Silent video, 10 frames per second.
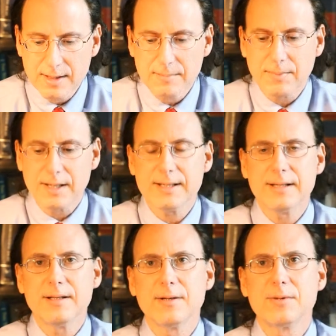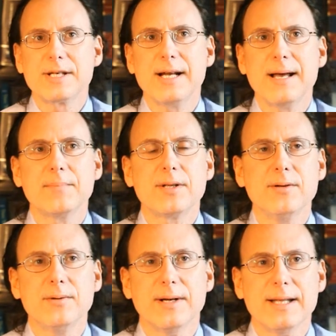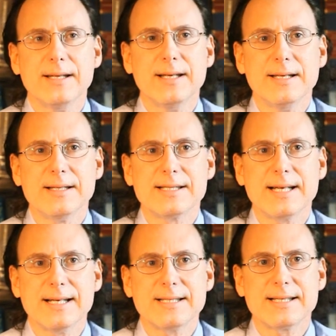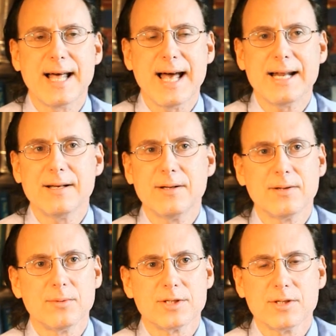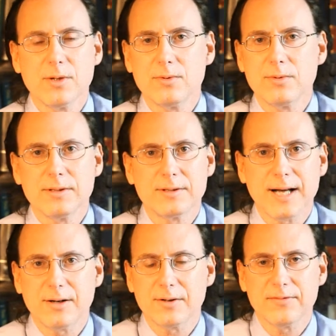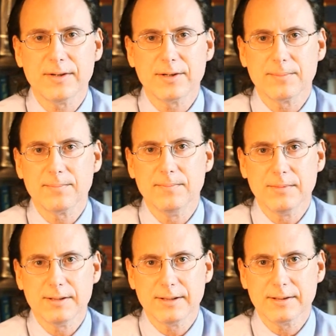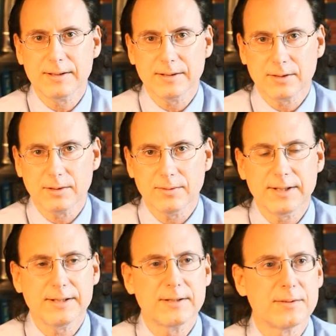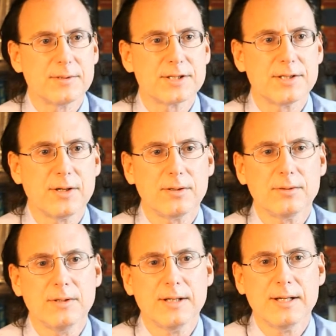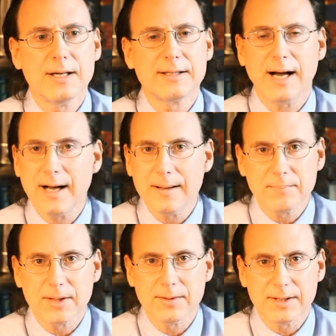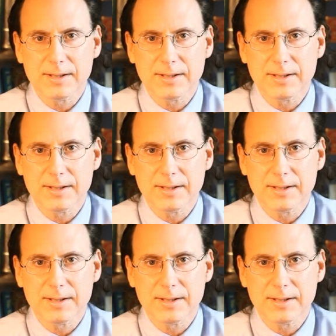But there was an ambiguity in the sense that there was no dollar figure included, there was no time period